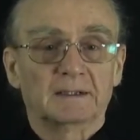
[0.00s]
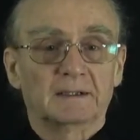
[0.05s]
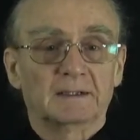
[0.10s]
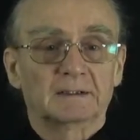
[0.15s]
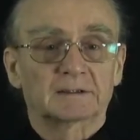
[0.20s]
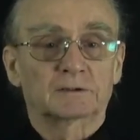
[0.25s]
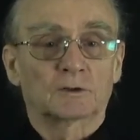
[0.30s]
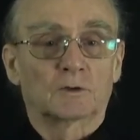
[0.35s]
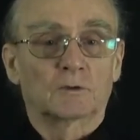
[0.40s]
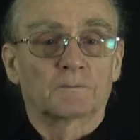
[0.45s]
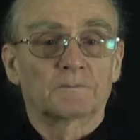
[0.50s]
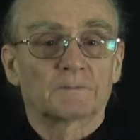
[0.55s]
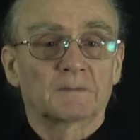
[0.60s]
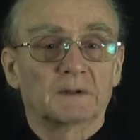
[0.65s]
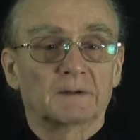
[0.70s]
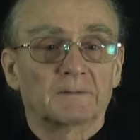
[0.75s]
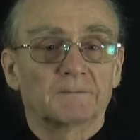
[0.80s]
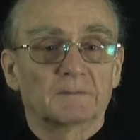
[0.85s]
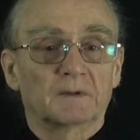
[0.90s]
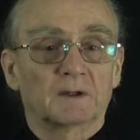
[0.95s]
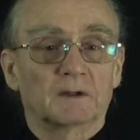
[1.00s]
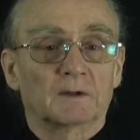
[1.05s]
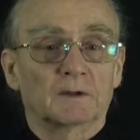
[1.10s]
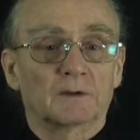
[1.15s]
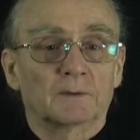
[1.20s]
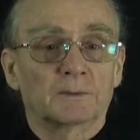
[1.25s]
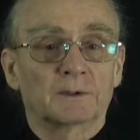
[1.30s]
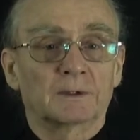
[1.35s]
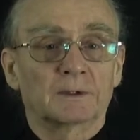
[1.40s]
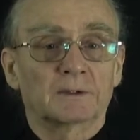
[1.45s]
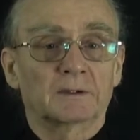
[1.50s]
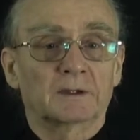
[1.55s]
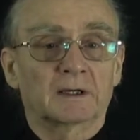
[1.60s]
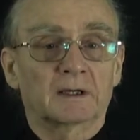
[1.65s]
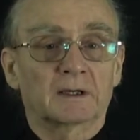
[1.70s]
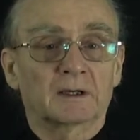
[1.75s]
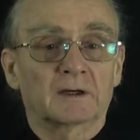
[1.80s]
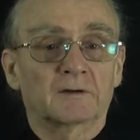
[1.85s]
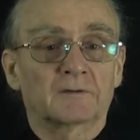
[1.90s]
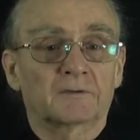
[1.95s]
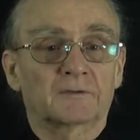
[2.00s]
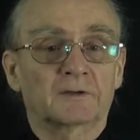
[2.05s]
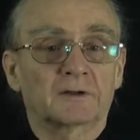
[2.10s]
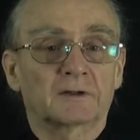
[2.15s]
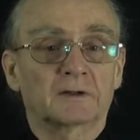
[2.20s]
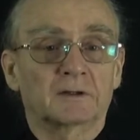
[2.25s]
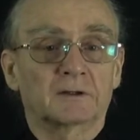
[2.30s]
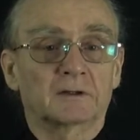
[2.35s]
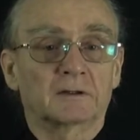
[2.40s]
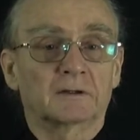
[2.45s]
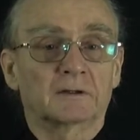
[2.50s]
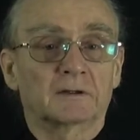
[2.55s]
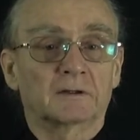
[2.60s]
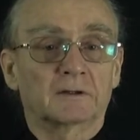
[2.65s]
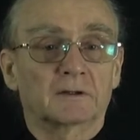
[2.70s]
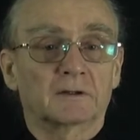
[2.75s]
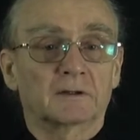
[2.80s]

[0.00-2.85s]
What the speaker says: So we have the